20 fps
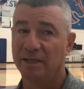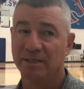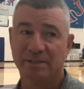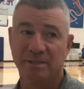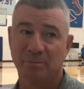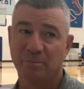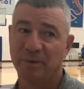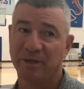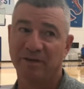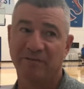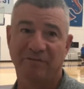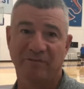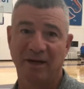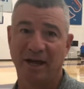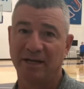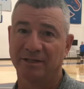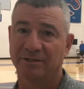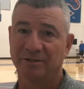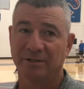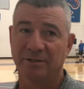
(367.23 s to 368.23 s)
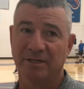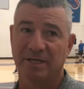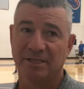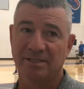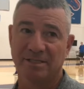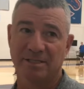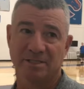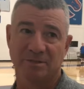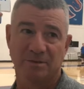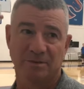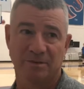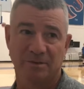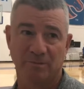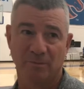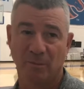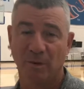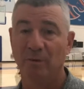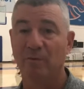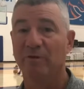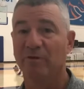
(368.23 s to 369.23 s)
It's a big factor, because it's
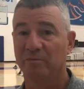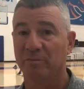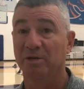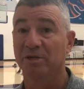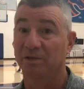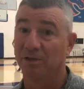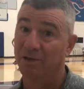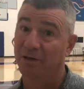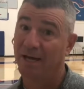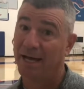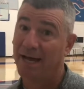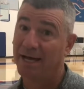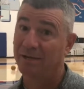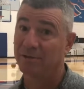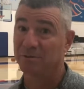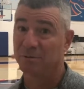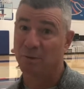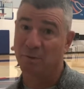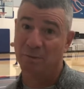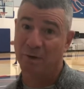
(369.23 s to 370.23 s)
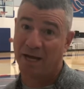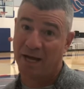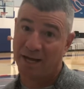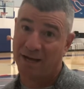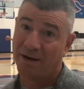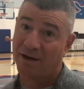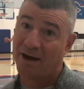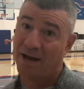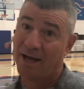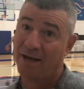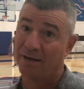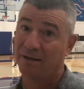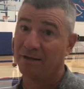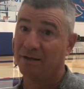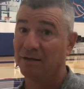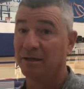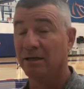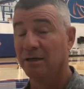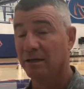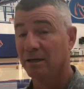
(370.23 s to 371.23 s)
what we've been good at, it's what we hang our hat
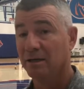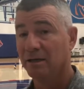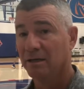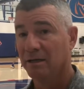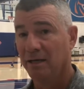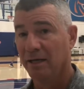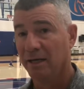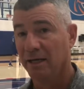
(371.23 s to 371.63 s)
on.